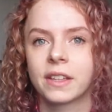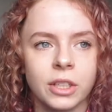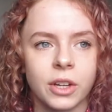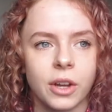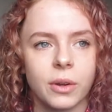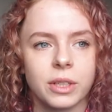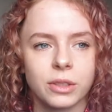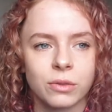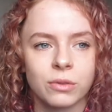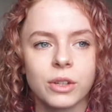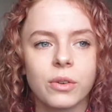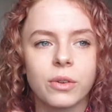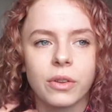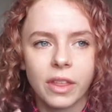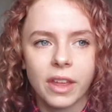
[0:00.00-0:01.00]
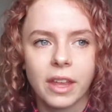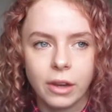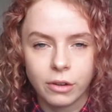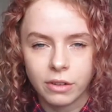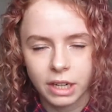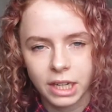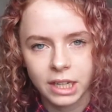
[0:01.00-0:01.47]
You know, it's a real
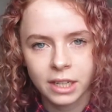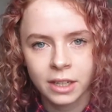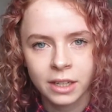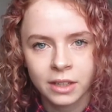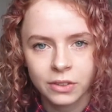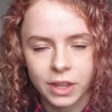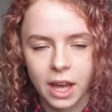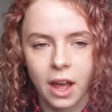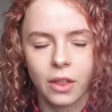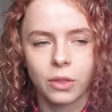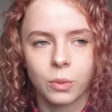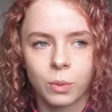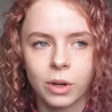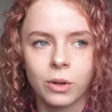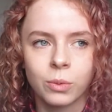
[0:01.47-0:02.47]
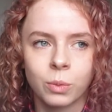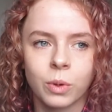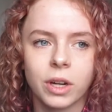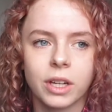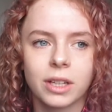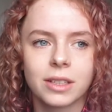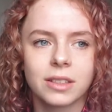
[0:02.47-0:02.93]
theory that the world
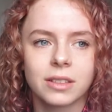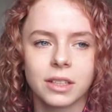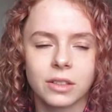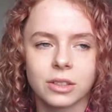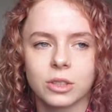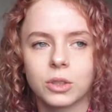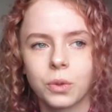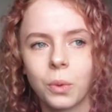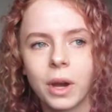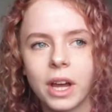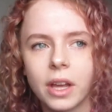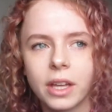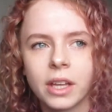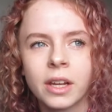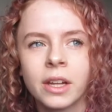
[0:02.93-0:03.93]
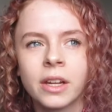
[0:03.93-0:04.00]
works in such a way